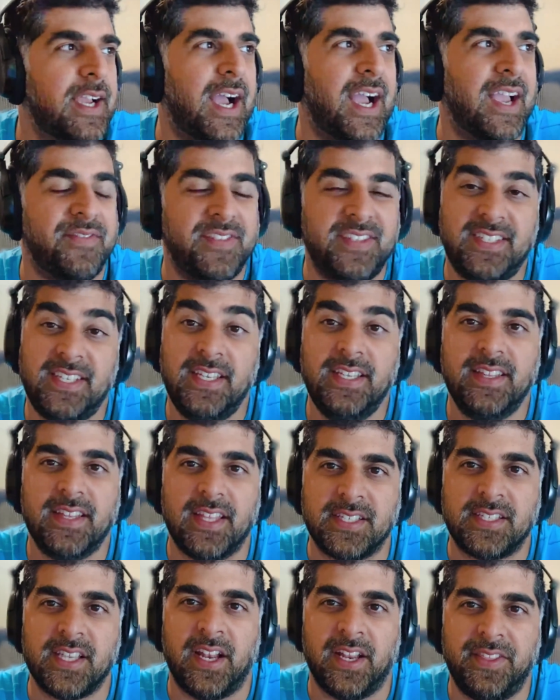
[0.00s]
I've seen
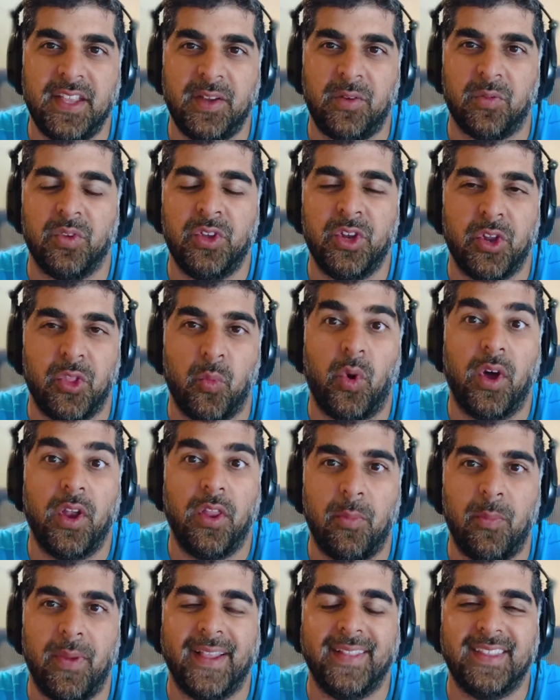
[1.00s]
this, and I think you know the
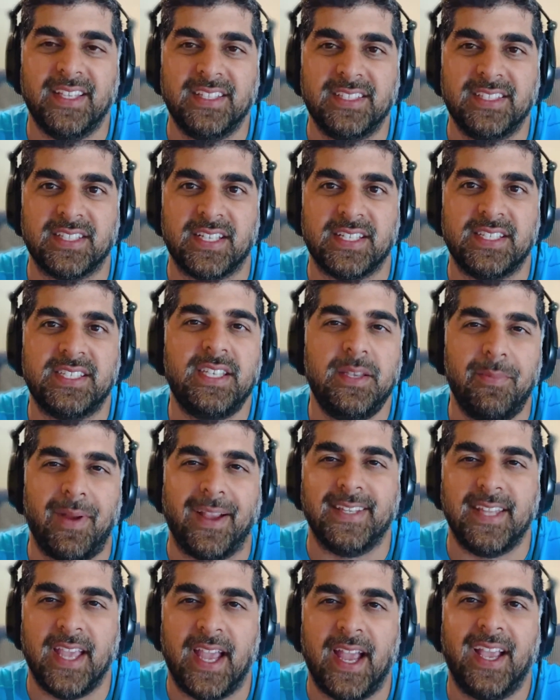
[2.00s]
one of the main things is I see my
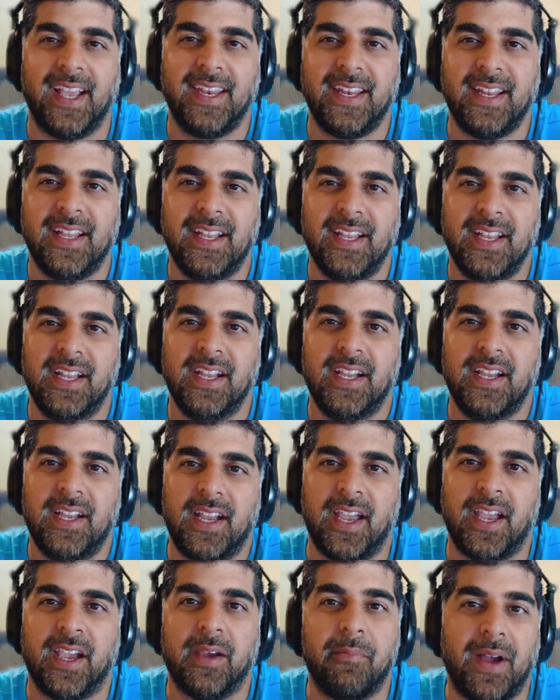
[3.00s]
dad,
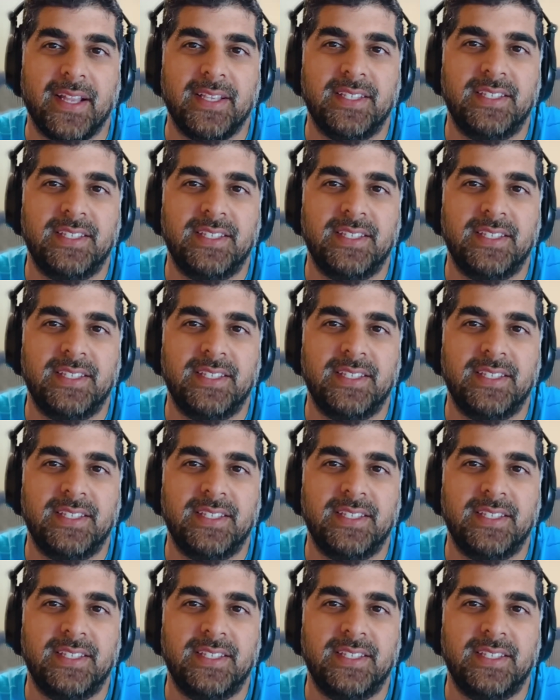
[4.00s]
and yeah.